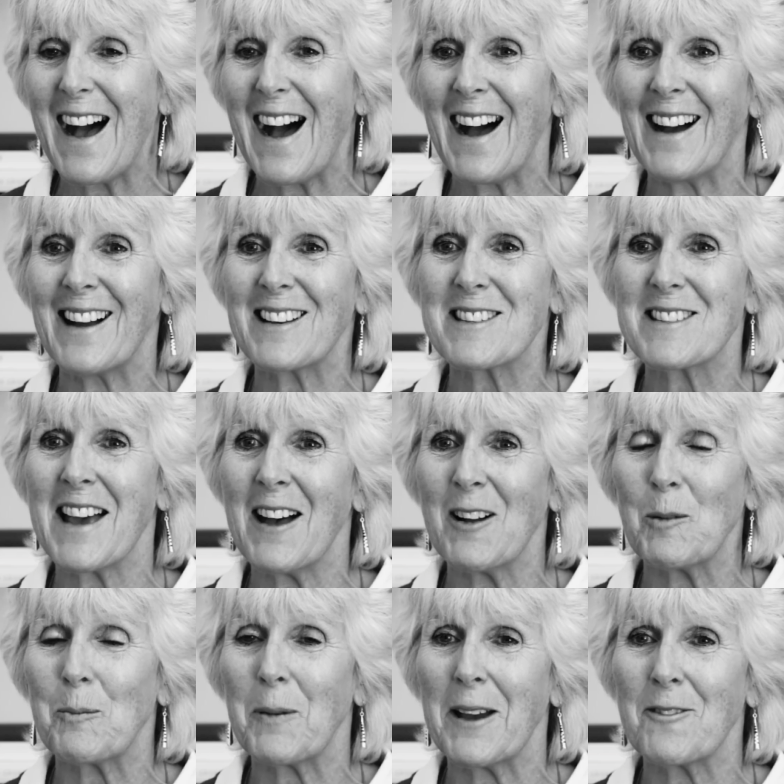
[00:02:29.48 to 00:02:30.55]
and to
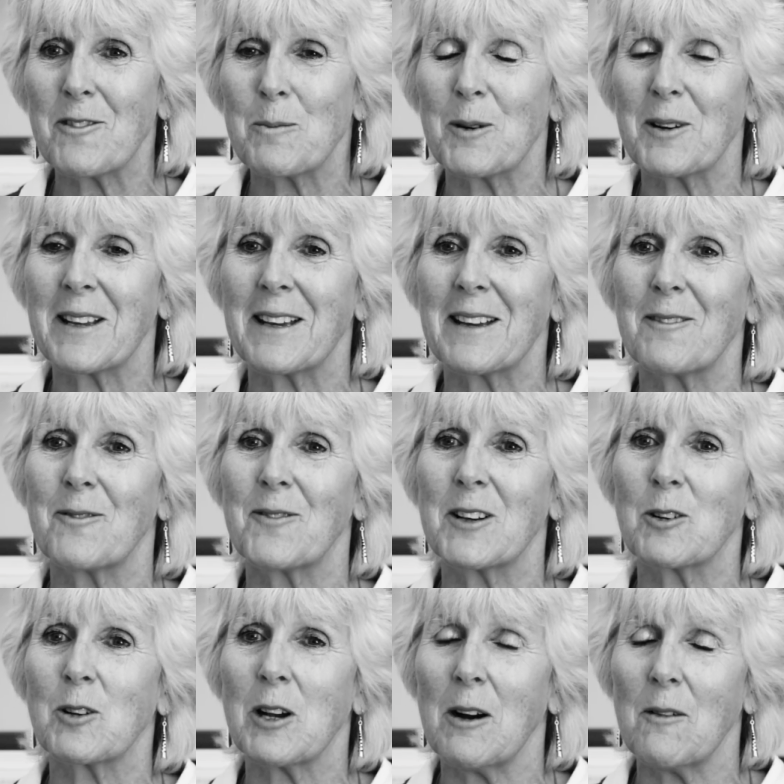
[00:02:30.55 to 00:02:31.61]
help everybody feel
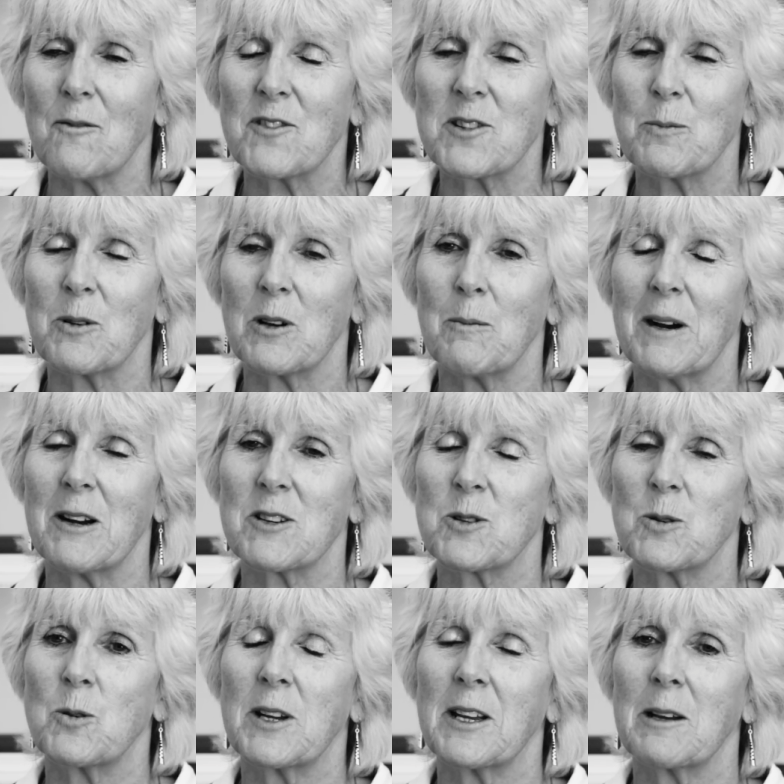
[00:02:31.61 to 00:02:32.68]
comfortable about
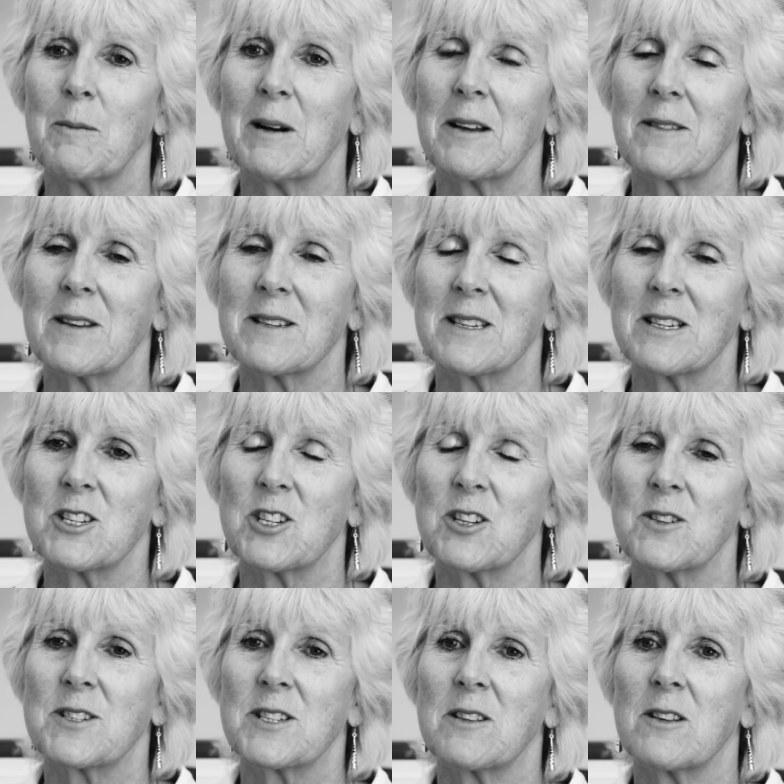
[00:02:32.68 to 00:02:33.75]
talking about these issues
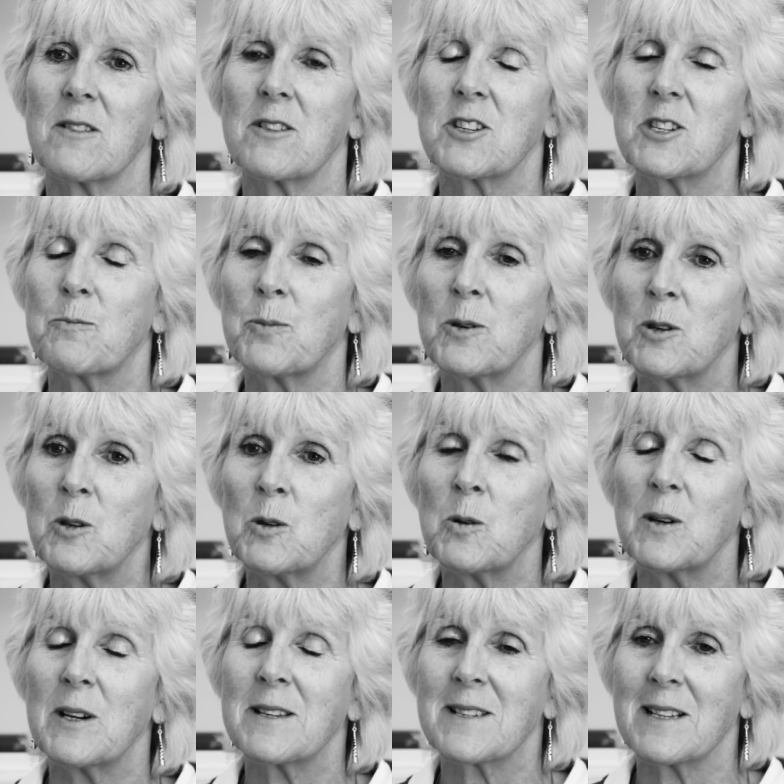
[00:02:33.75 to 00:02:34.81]
so that the
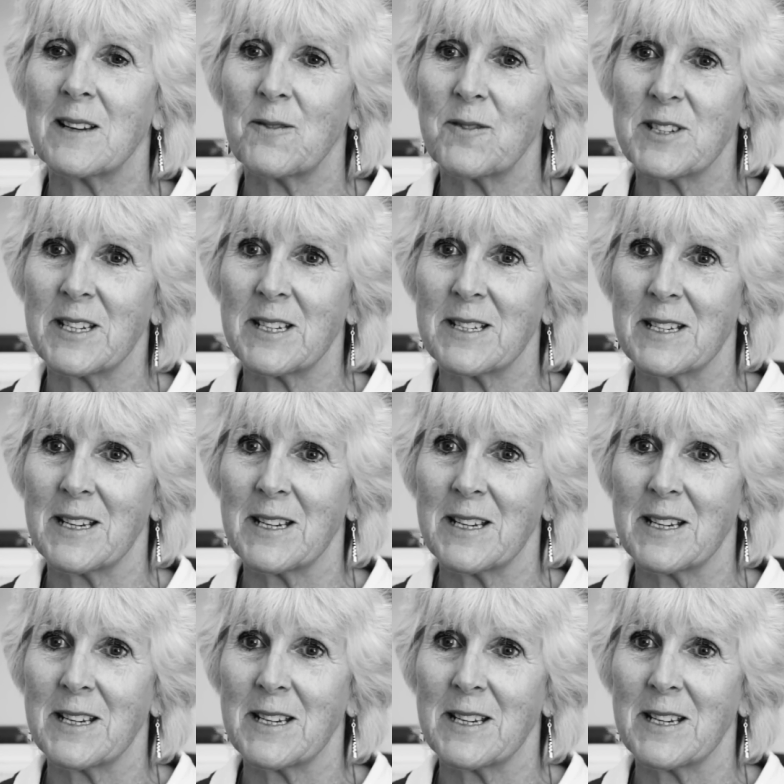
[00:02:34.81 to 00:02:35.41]
taboo is lifted.